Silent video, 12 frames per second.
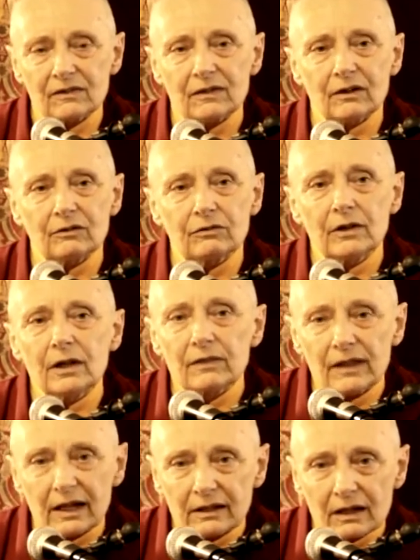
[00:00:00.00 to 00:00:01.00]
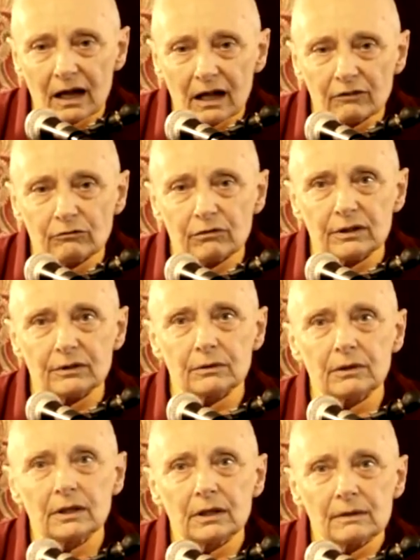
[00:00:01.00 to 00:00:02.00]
self, that unreal